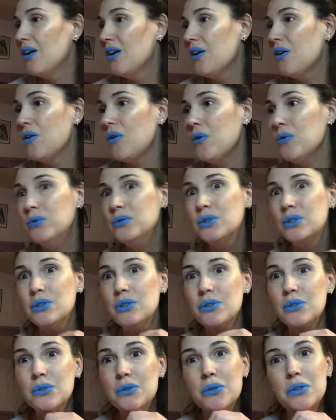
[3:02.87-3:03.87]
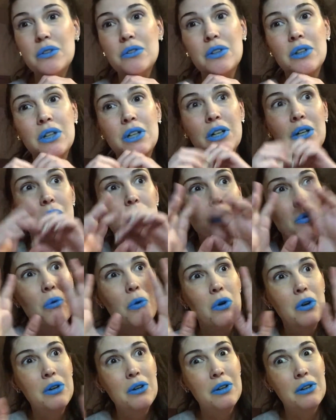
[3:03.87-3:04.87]
a whole new
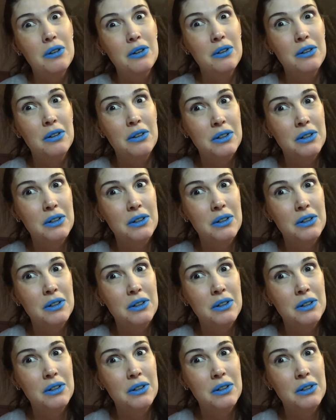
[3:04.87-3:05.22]
world,